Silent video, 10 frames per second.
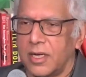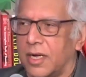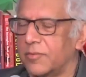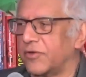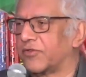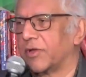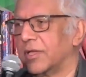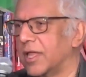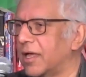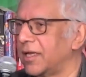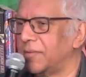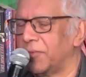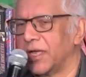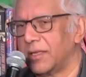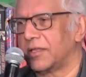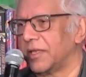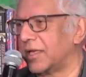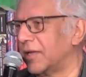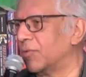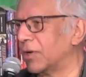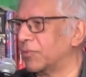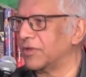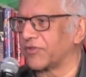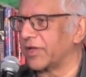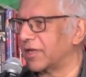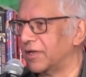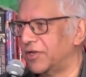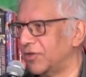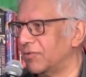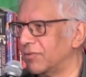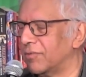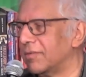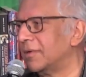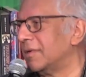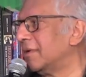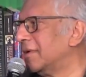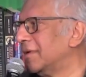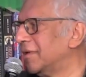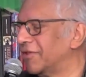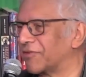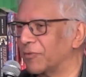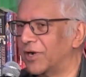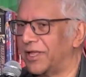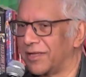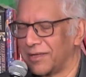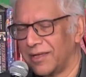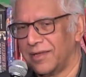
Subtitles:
I was lying in bed thinking, what was I going to do this morning?